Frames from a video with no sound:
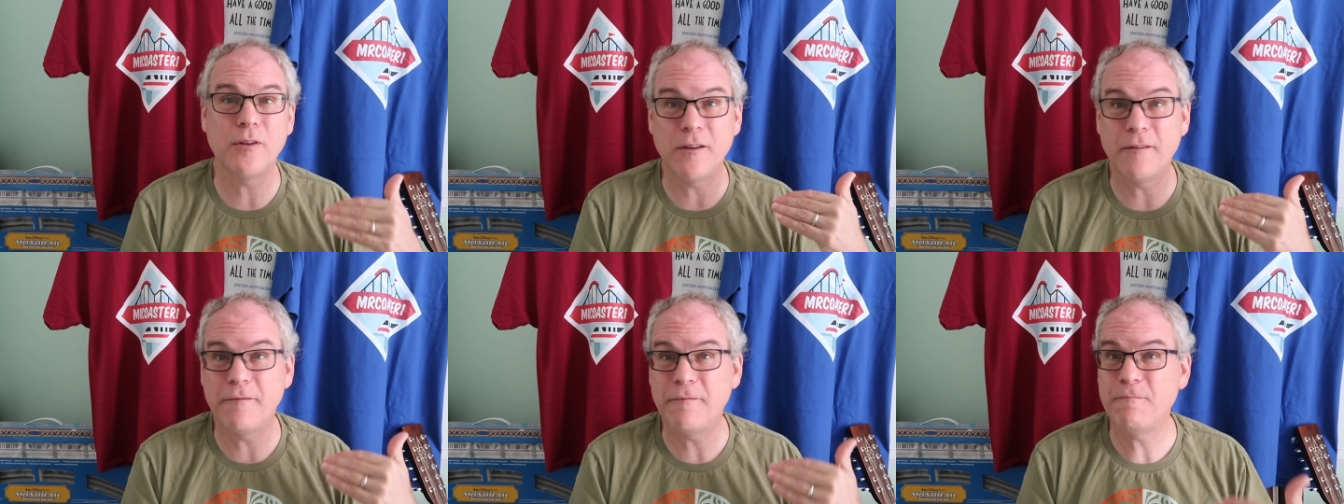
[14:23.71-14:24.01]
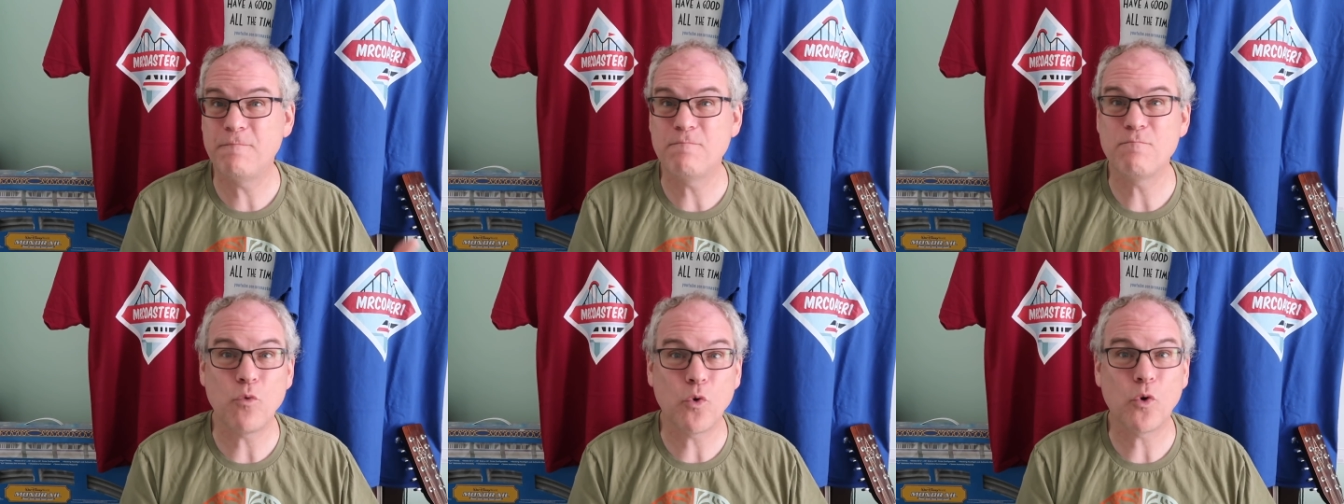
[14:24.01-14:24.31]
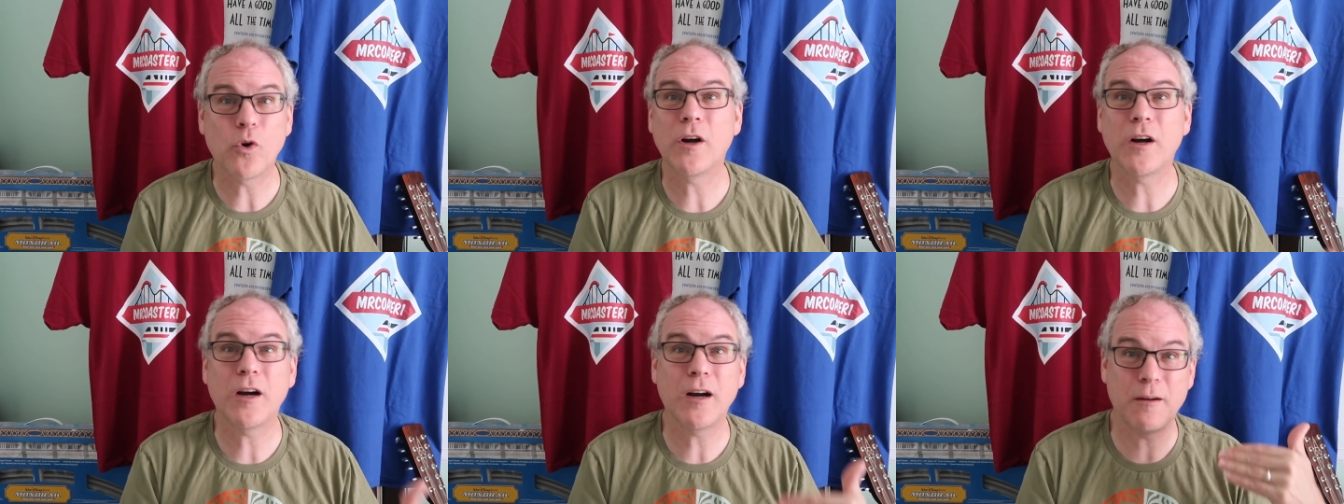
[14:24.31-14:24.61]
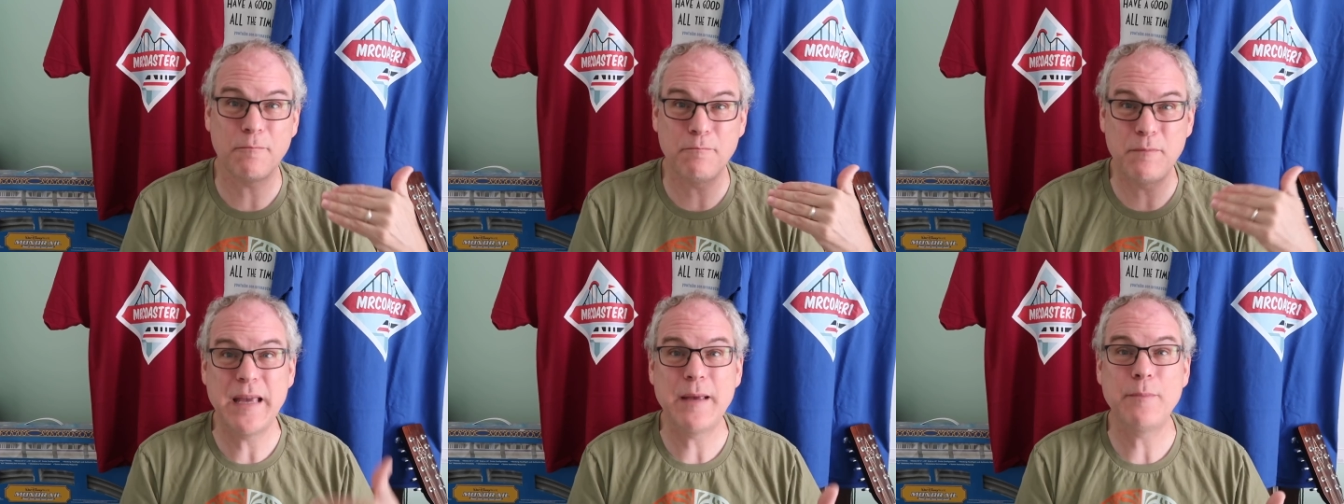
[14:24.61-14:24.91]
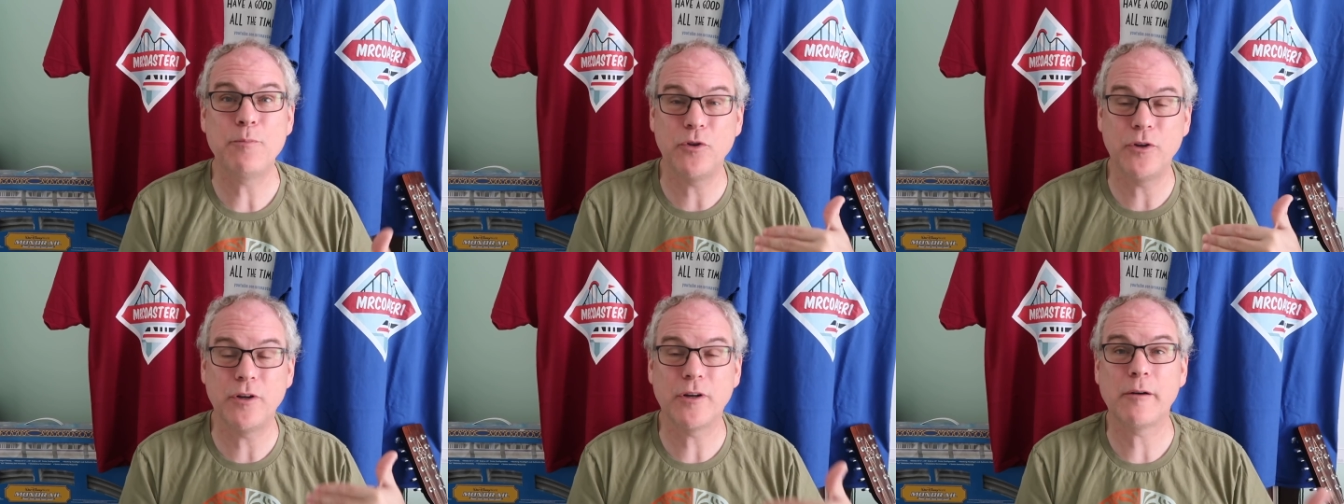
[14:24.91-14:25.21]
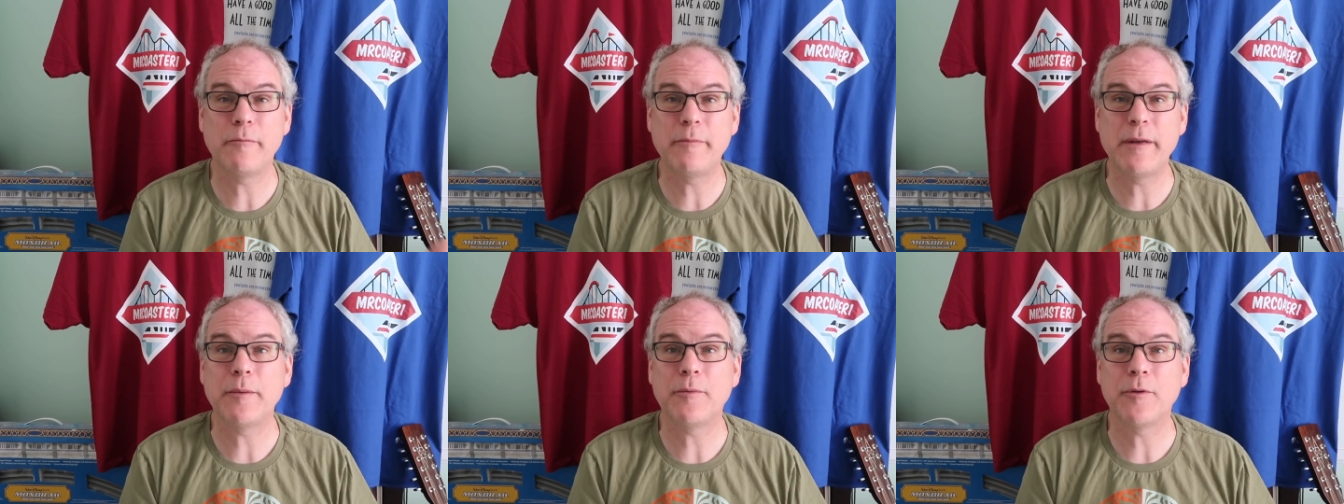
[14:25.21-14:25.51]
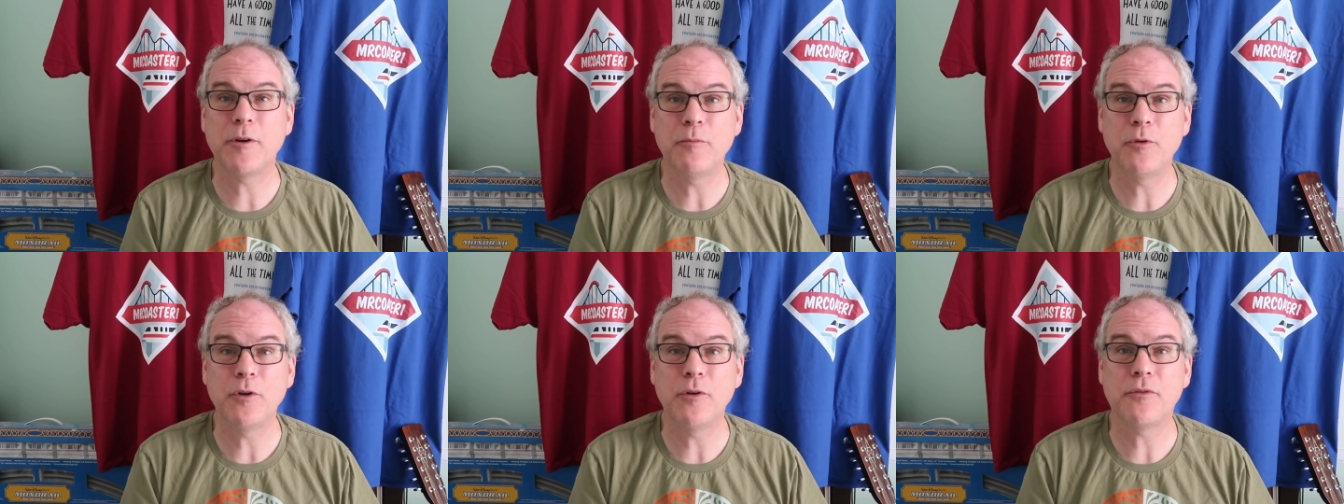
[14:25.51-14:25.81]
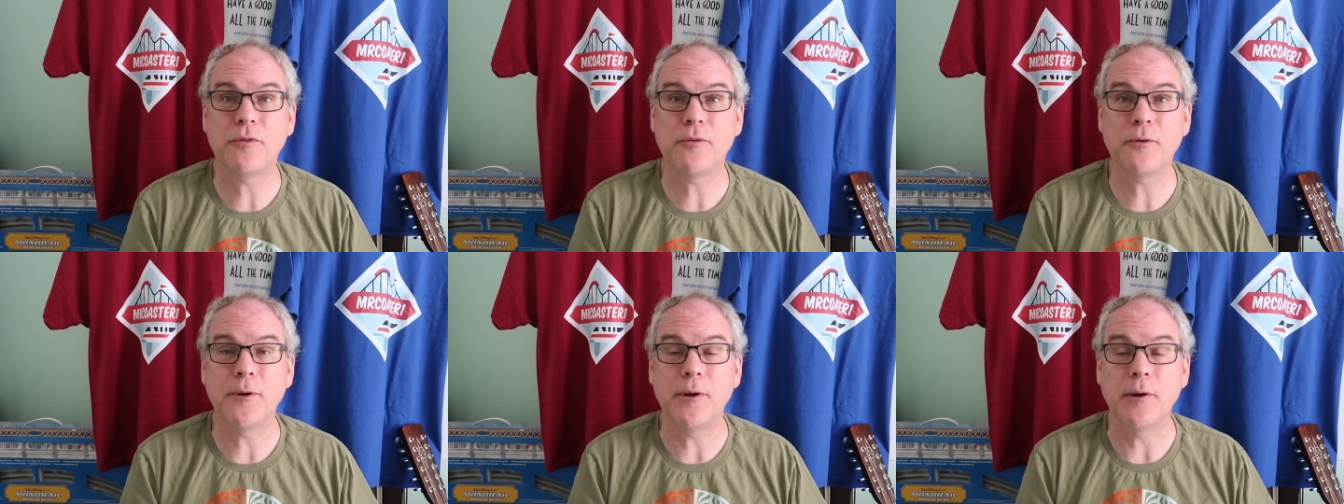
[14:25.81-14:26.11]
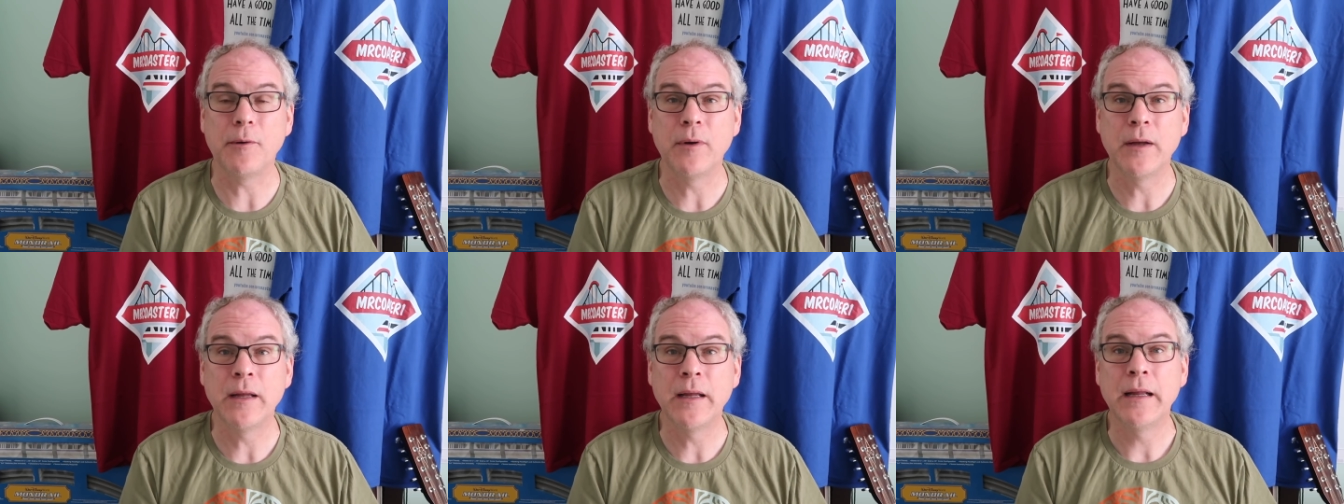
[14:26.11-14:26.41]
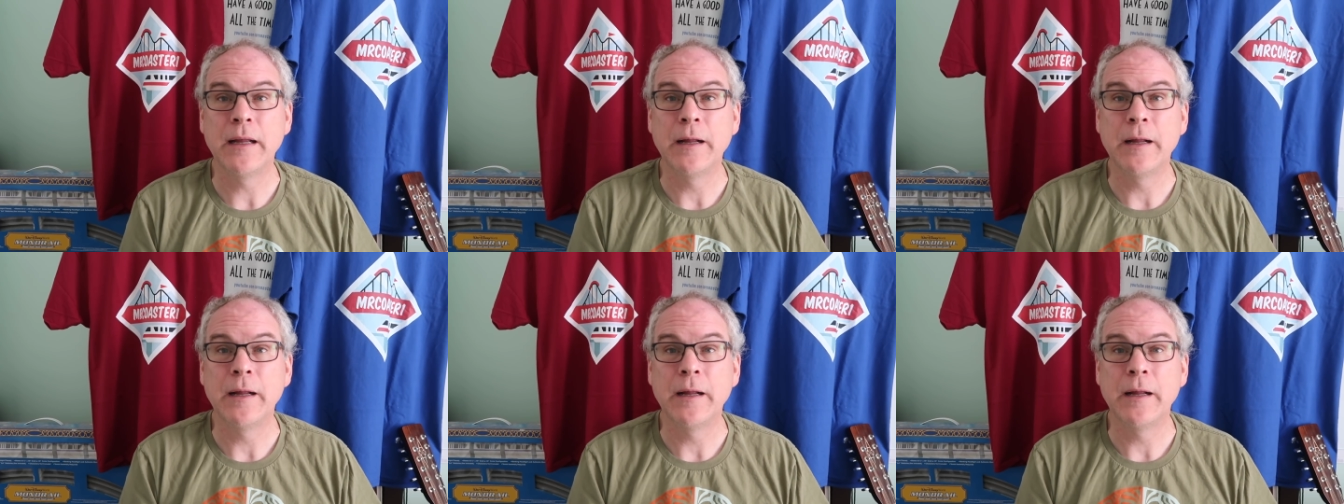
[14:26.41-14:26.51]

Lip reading: the more people you're going to be able to move through.